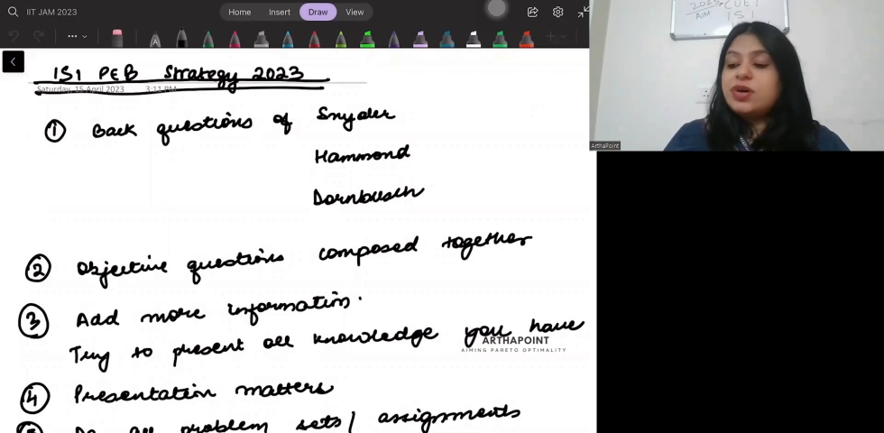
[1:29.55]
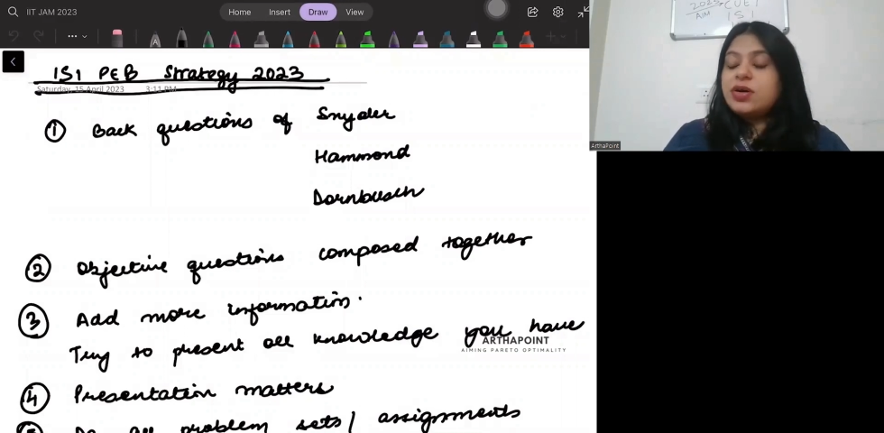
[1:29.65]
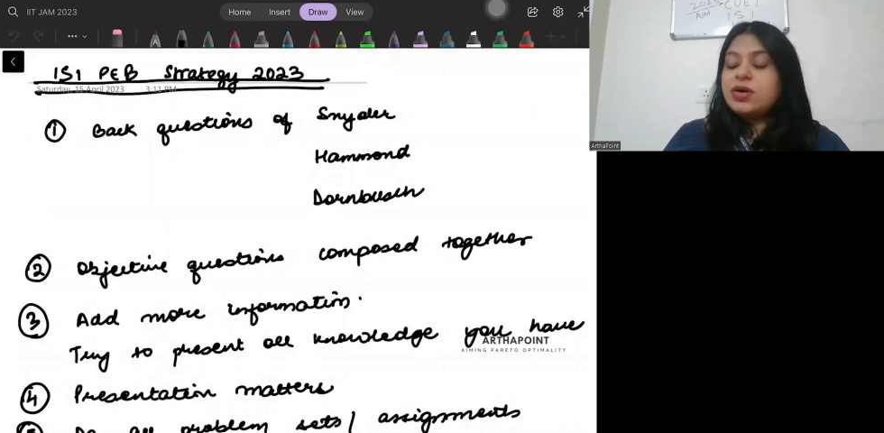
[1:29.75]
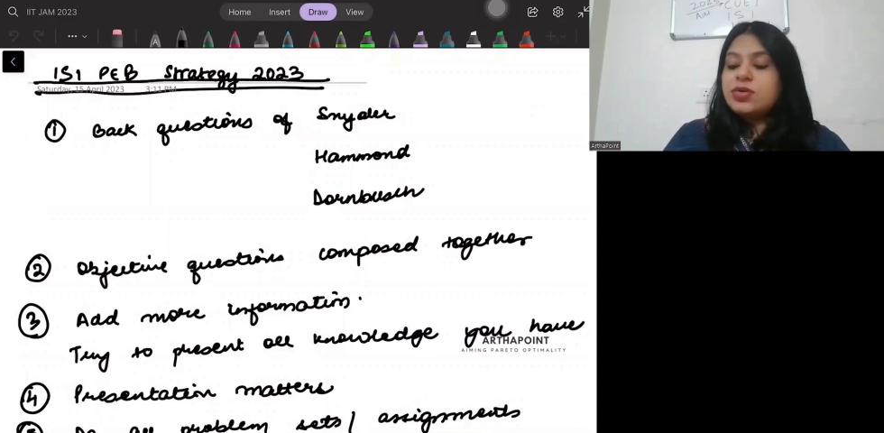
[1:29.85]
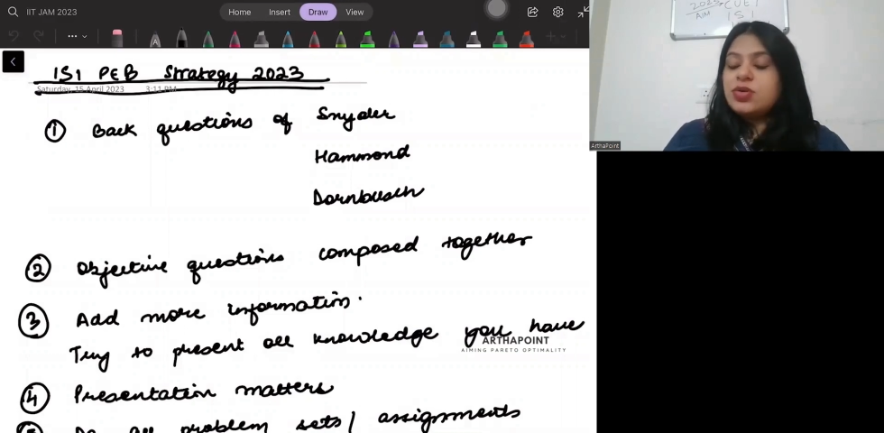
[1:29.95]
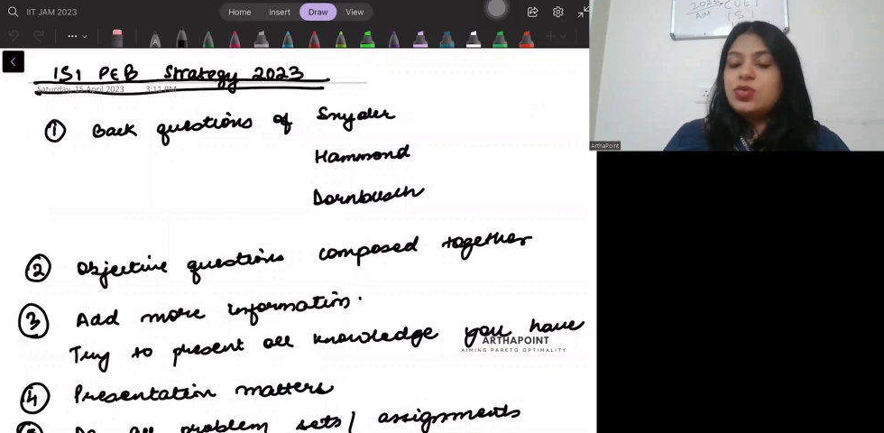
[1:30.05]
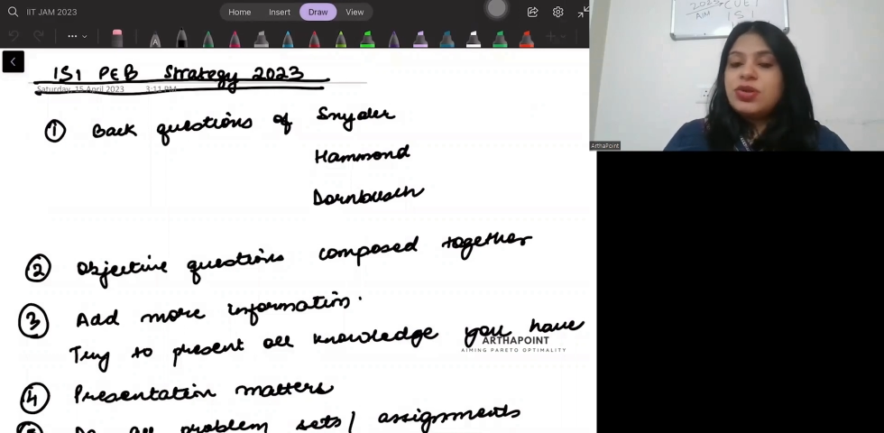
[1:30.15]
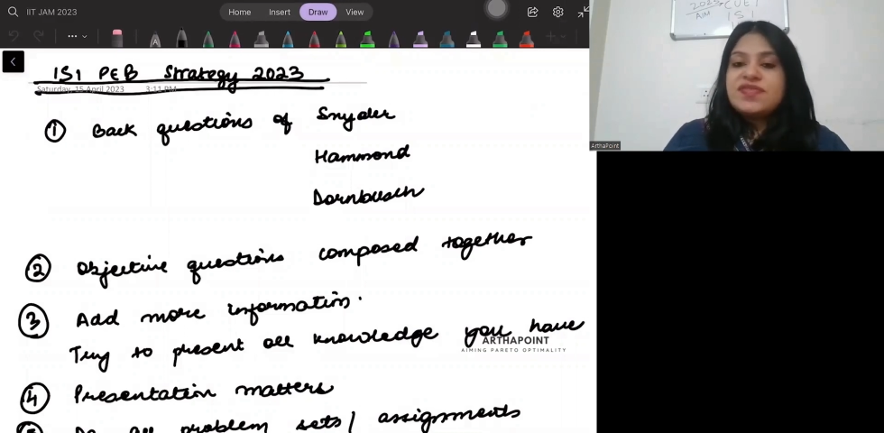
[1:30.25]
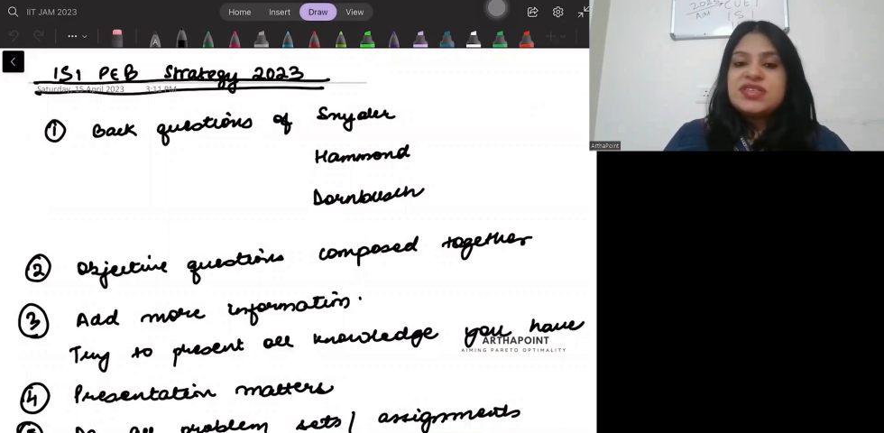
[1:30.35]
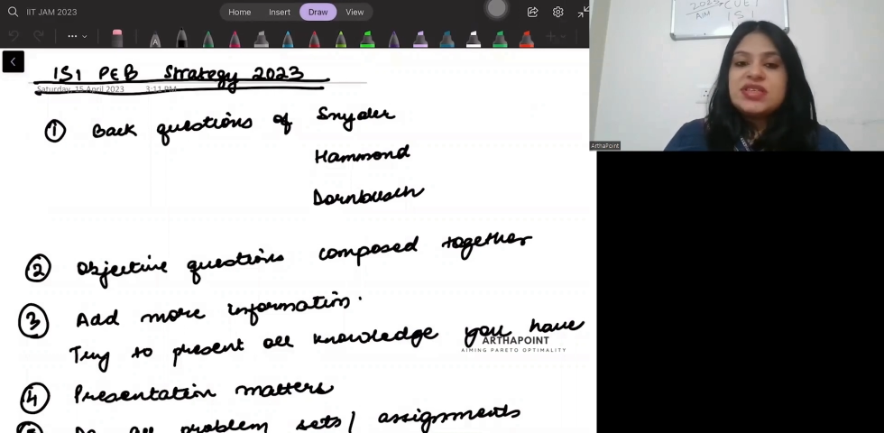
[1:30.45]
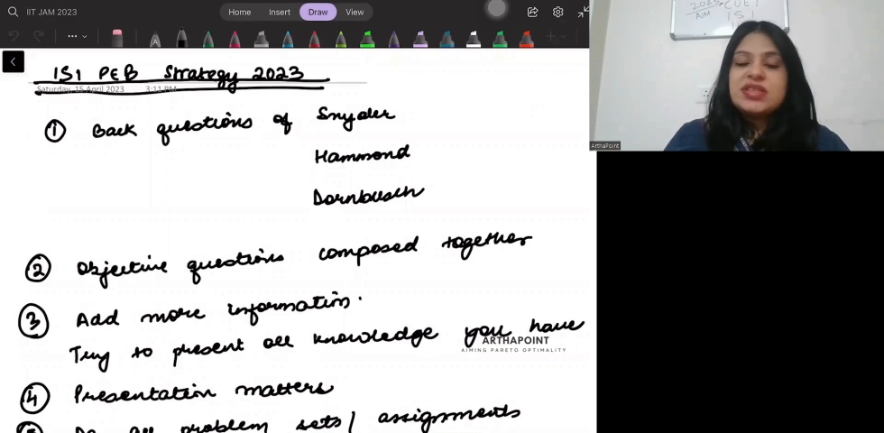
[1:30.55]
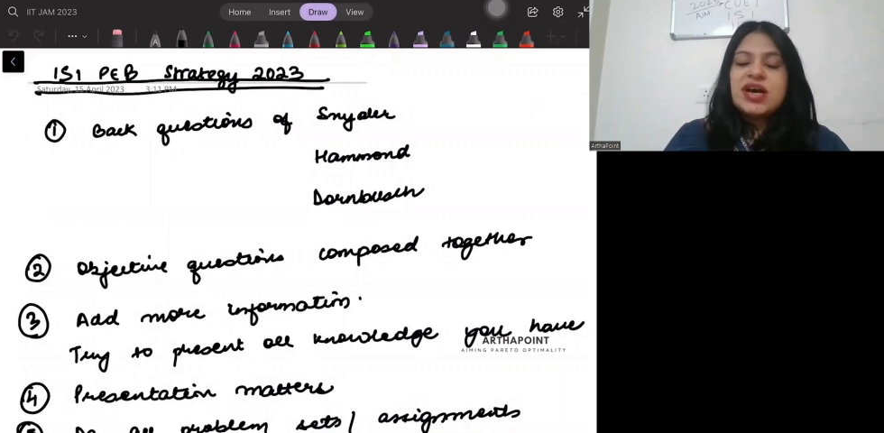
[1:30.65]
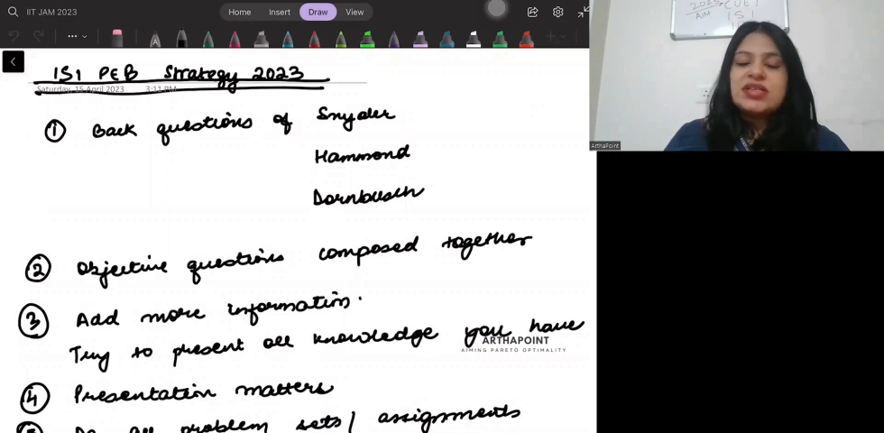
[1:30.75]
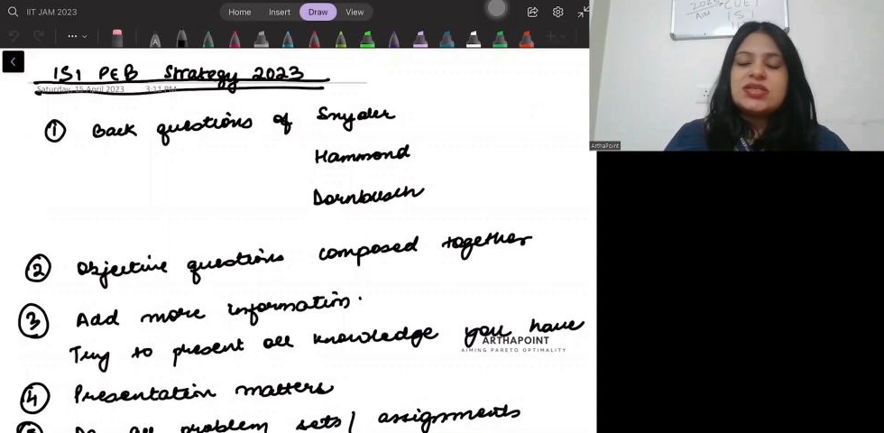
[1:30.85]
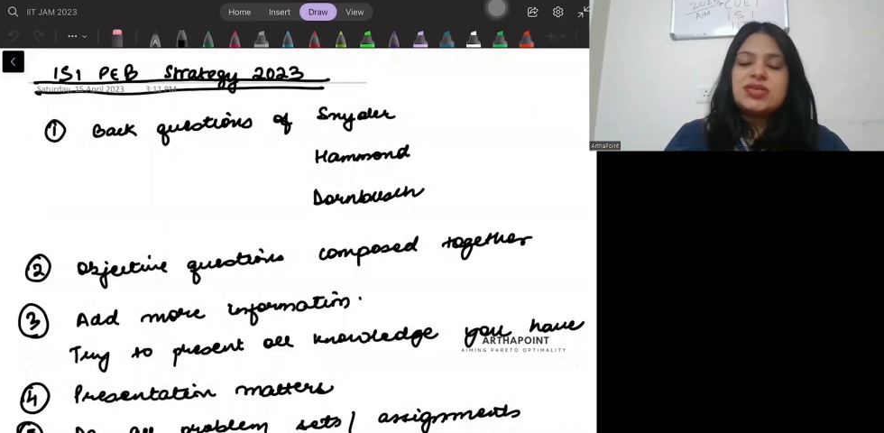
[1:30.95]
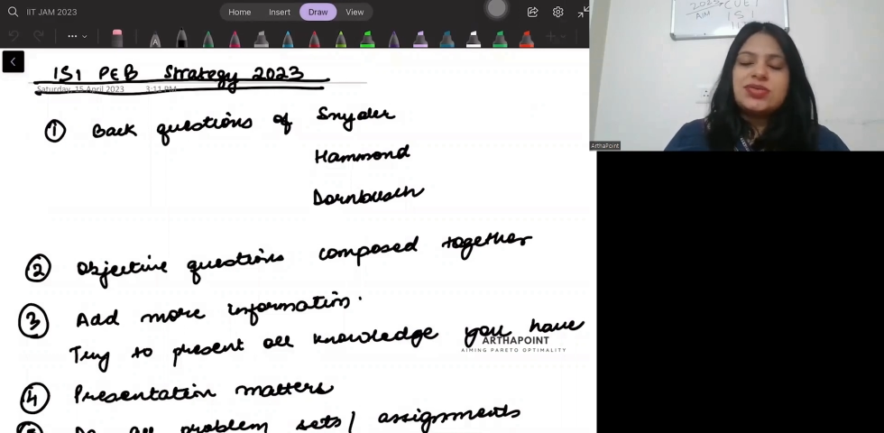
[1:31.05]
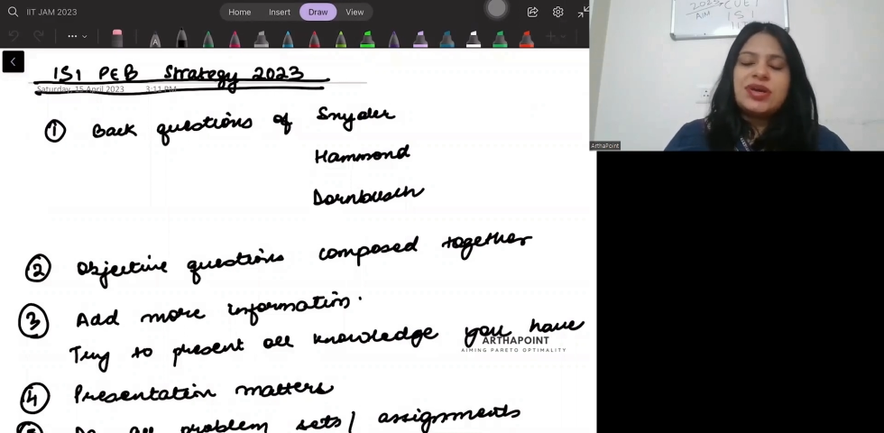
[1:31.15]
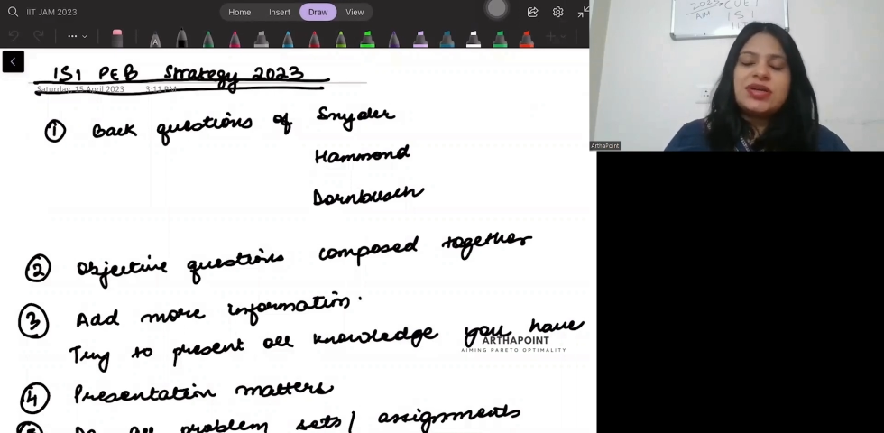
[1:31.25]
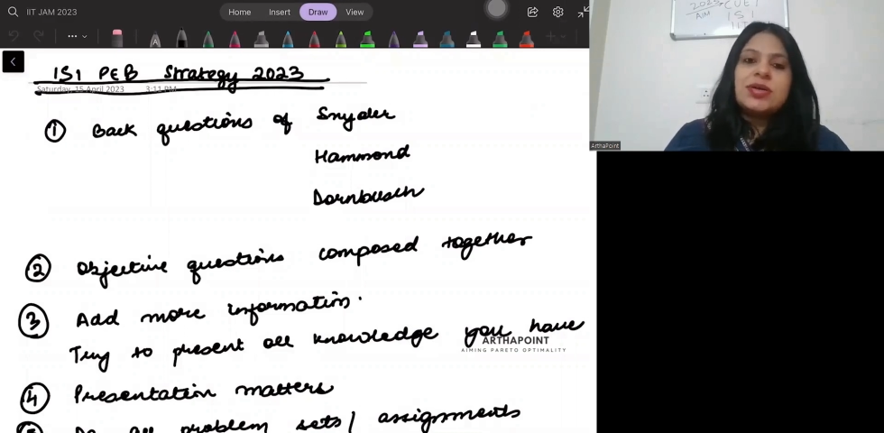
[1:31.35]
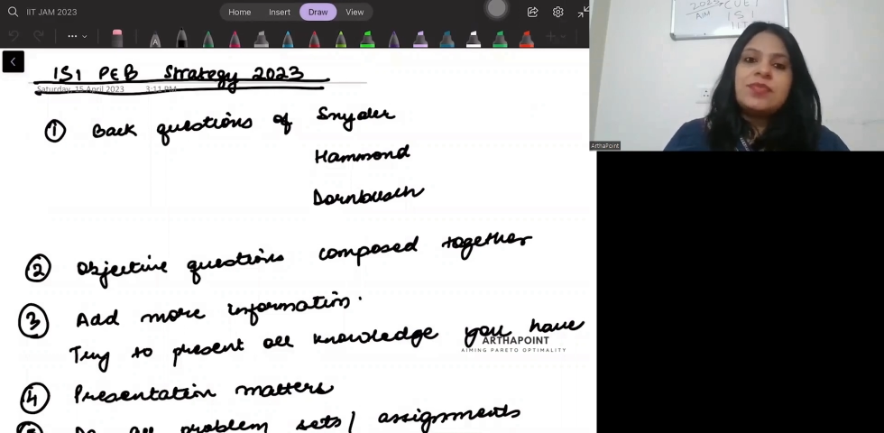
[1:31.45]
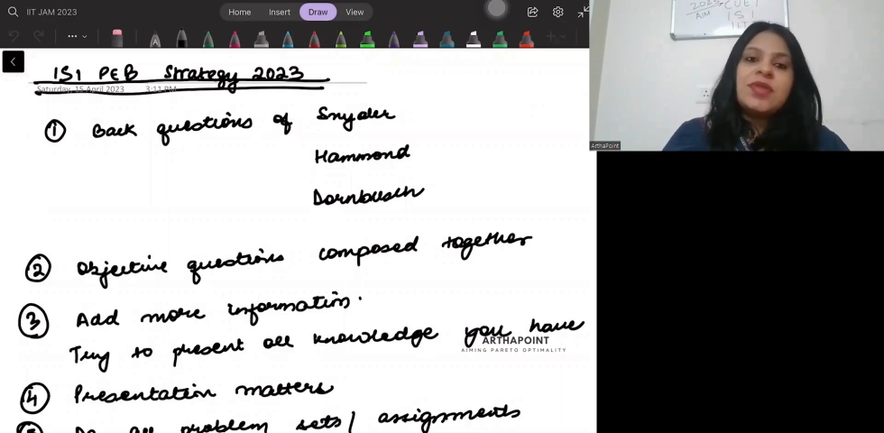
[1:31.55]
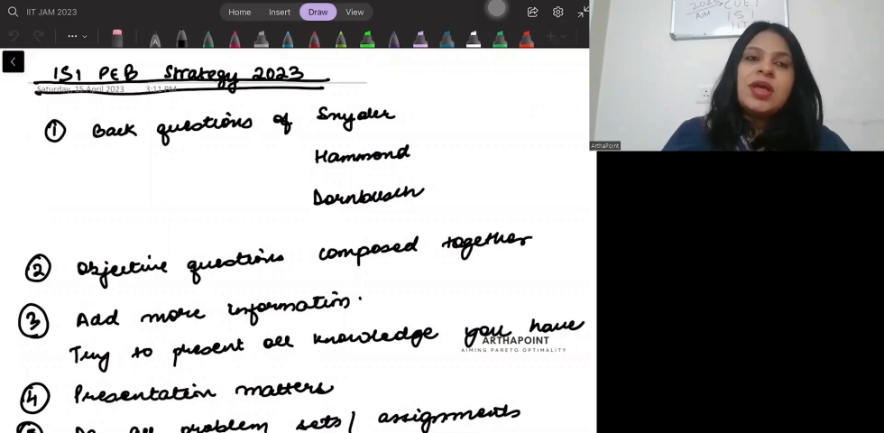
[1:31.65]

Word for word: Uh, you would have seen the answer to that.